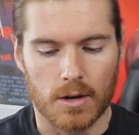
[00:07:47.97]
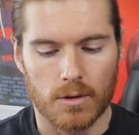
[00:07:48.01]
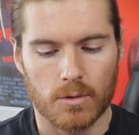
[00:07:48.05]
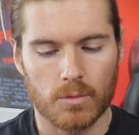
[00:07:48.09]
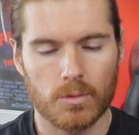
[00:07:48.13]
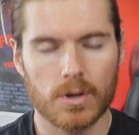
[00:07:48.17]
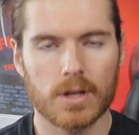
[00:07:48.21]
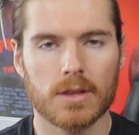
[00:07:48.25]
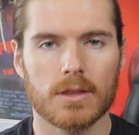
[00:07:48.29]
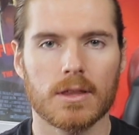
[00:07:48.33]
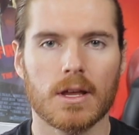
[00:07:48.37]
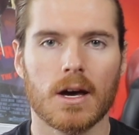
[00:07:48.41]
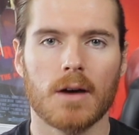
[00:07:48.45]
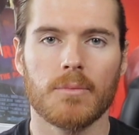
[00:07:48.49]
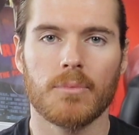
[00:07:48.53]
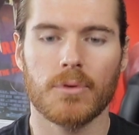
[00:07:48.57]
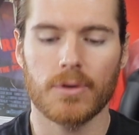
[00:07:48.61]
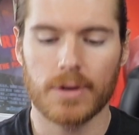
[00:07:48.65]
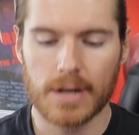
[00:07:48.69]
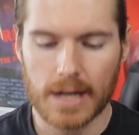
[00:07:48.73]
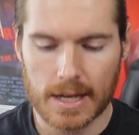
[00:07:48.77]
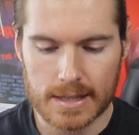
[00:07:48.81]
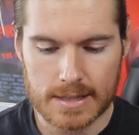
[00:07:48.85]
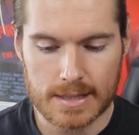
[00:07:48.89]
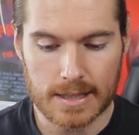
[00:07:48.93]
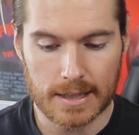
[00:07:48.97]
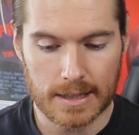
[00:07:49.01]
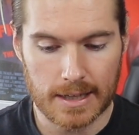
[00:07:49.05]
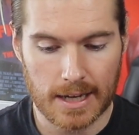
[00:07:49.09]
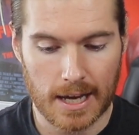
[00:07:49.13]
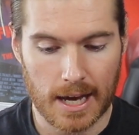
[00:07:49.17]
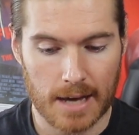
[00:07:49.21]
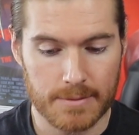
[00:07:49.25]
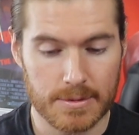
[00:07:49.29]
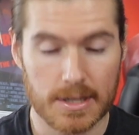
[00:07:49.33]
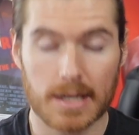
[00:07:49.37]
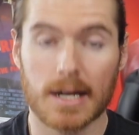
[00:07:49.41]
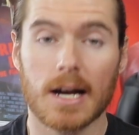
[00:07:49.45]
with pronouncing
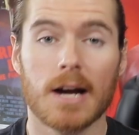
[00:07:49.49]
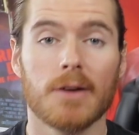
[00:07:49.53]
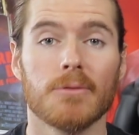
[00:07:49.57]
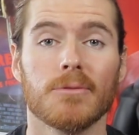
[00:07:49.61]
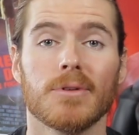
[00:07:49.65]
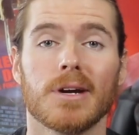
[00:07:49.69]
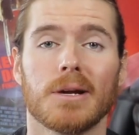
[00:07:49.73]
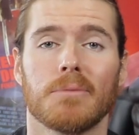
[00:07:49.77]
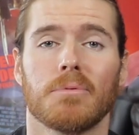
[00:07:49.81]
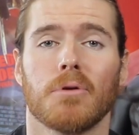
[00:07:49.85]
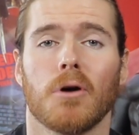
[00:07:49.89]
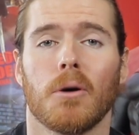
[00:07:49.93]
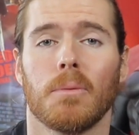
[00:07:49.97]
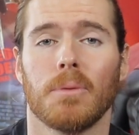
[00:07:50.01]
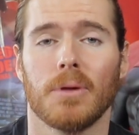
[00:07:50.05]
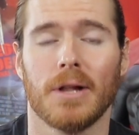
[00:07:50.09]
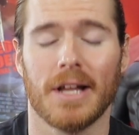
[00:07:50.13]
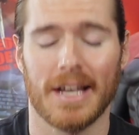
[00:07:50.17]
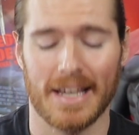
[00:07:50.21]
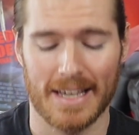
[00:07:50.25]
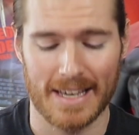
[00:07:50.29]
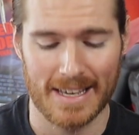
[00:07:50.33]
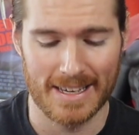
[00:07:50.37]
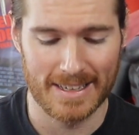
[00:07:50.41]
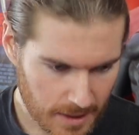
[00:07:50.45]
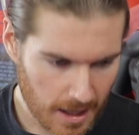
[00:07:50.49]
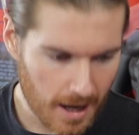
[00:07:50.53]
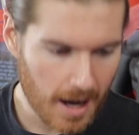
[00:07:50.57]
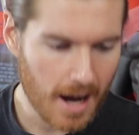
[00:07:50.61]
names. I can't read properly.